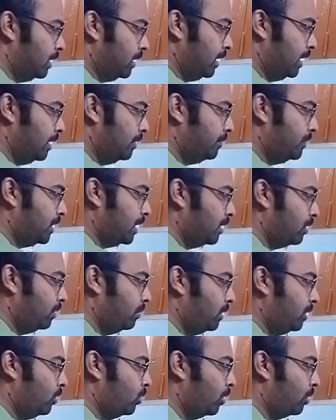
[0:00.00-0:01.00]
If there will
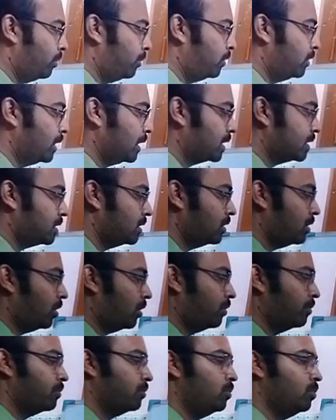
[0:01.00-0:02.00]
be no production
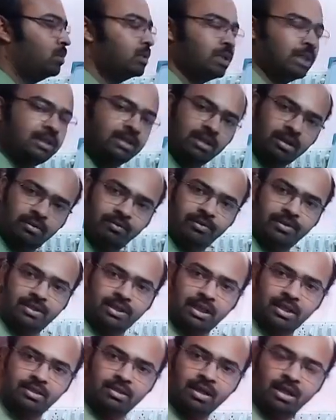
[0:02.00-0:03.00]
of goods and
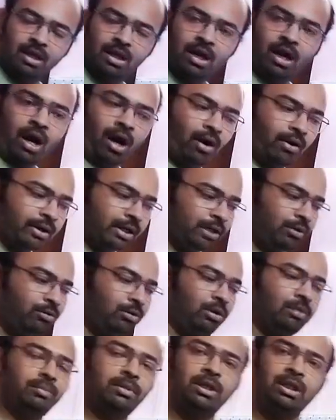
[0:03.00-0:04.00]
services, how can
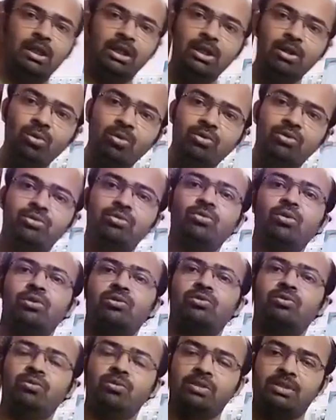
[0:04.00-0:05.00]
we use
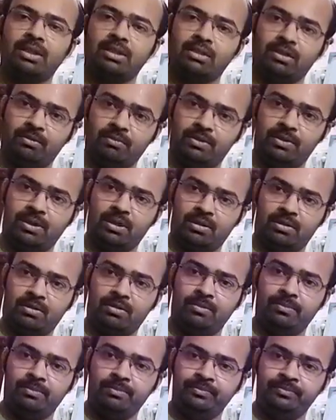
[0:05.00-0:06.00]
those goods and
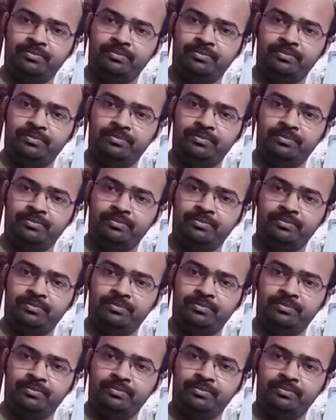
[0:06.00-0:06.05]
services?